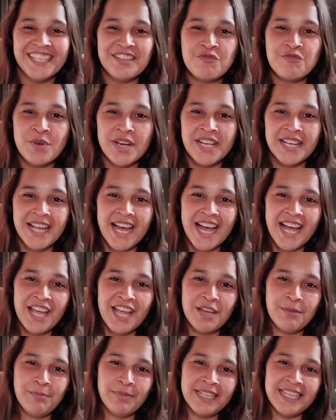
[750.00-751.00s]
when
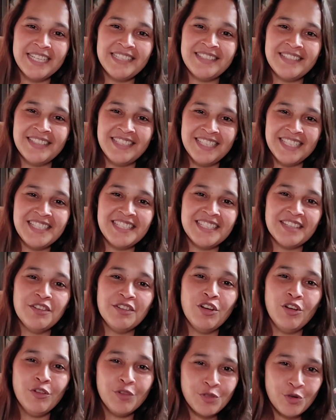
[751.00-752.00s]
I place this
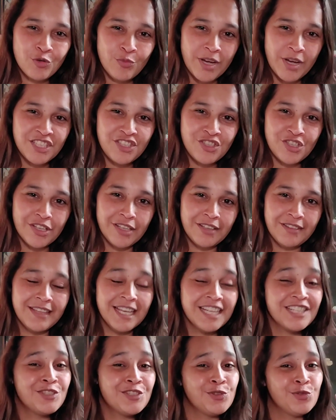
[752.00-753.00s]
ultra wide shot
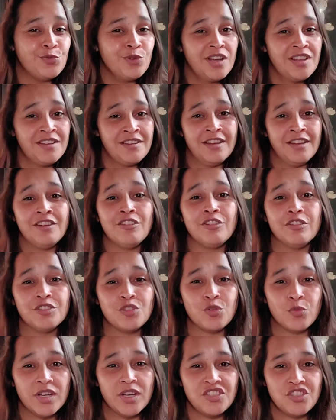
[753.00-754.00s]
next to another
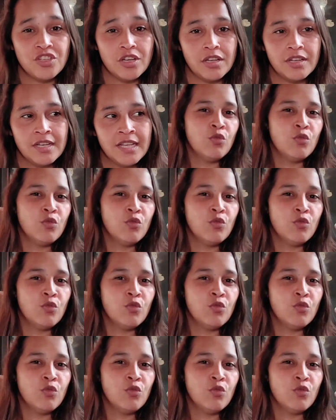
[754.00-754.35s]
ultra wide shot,